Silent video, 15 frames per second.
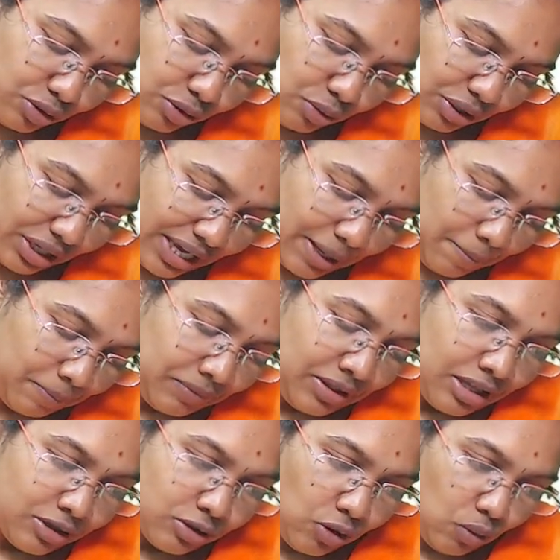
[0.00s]
okay?
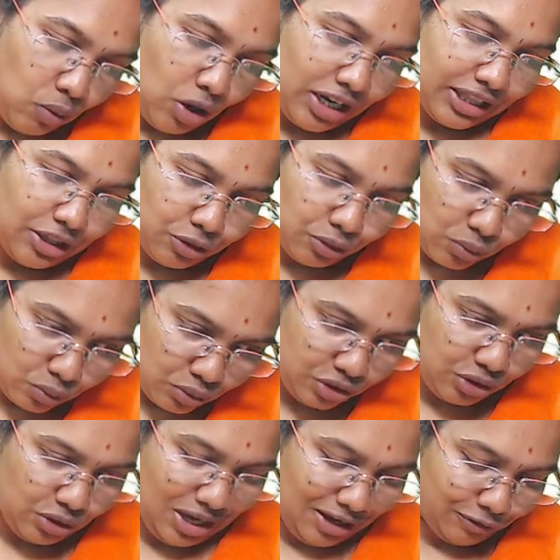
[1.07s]
So what are the roots
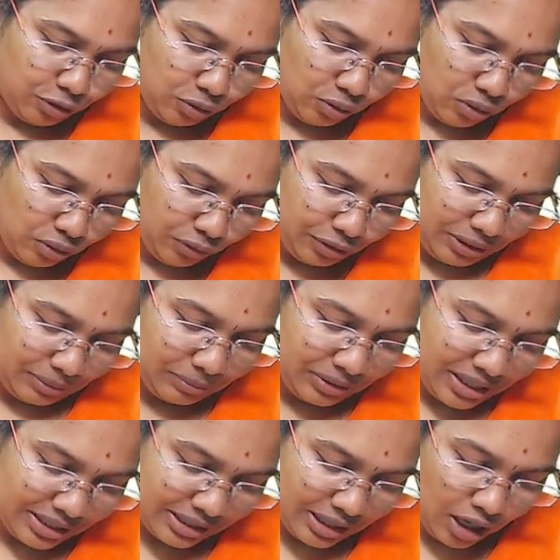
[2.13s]
you have to know from
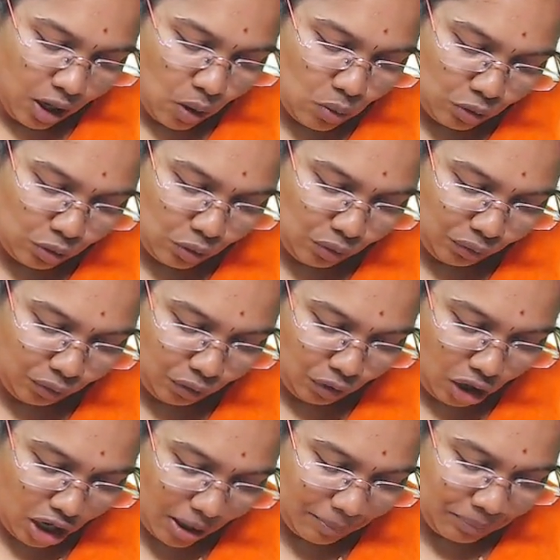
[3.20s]
this, how to
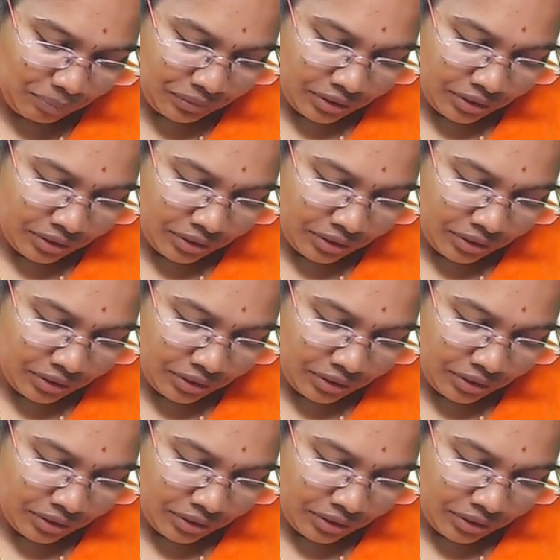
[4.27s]
form